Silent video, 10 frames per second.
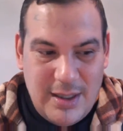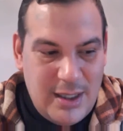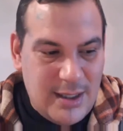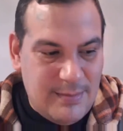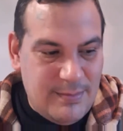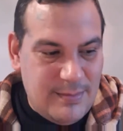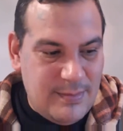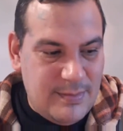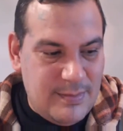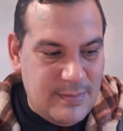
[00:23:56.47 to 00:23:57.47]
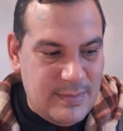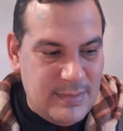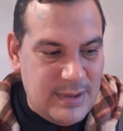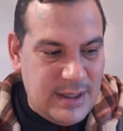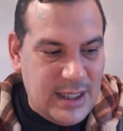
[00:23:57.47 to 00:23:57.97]
And
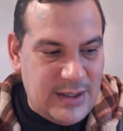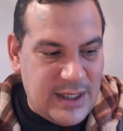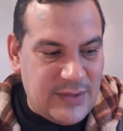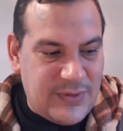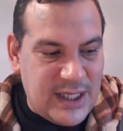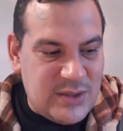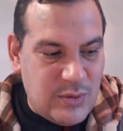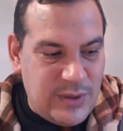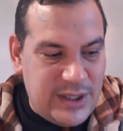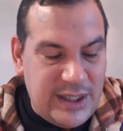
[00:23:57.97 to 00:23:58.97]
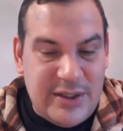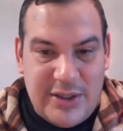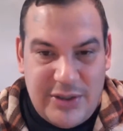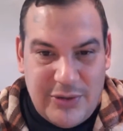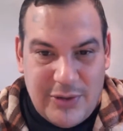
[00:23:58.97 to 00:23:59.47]
that's what we need to
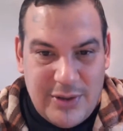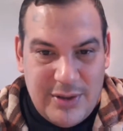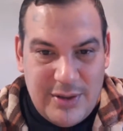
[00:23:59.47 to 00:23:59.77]
do.